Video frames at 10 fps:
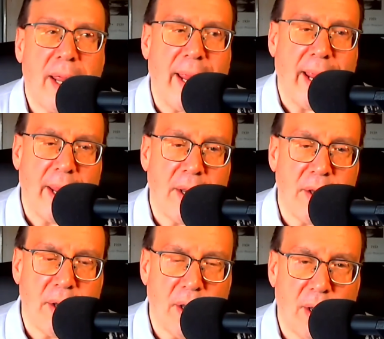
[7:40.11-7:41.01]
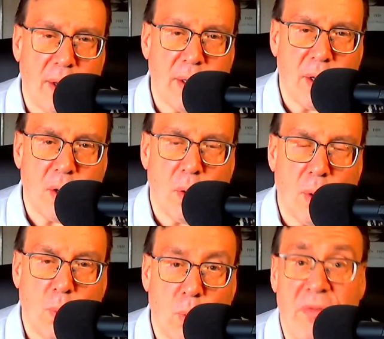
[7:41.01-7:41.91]
And,
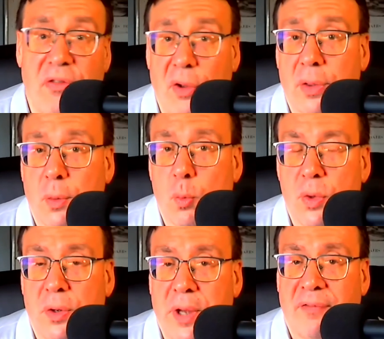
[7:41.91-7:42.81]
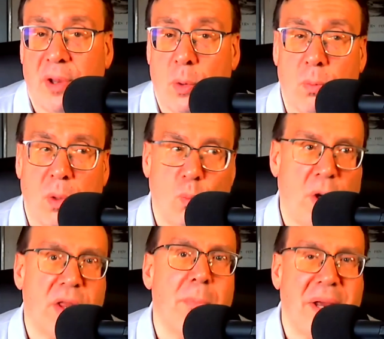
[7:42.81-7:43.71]
we feel they're definitely
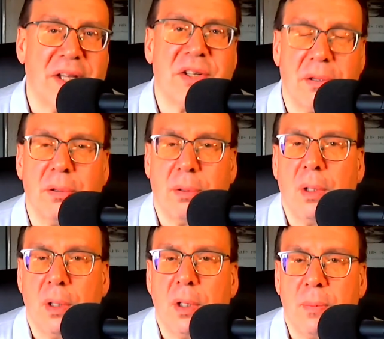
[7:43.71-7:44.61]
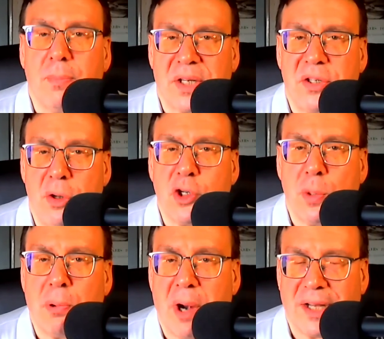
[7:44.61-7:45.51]
one of the best snowshoe
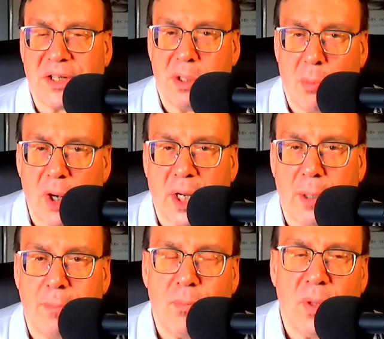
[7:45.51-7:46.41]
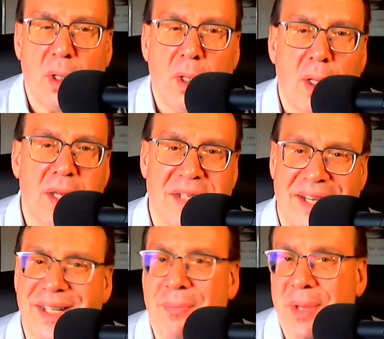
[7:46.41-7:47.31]
products in the market. Is
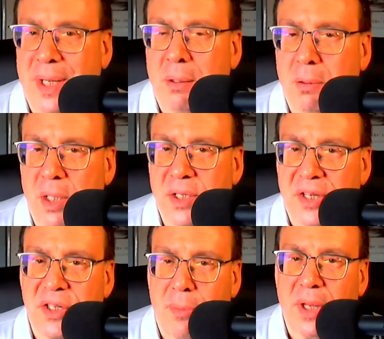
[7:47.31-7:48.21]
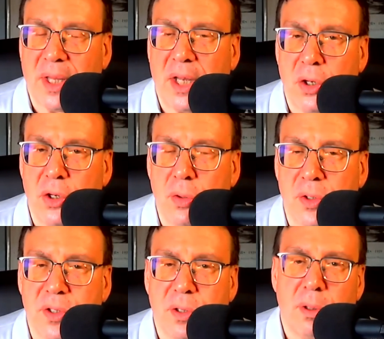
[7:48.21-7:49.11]
that something that you
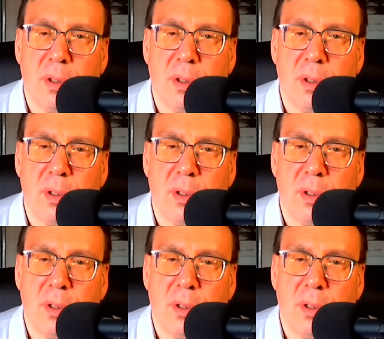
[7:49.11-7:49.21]
use?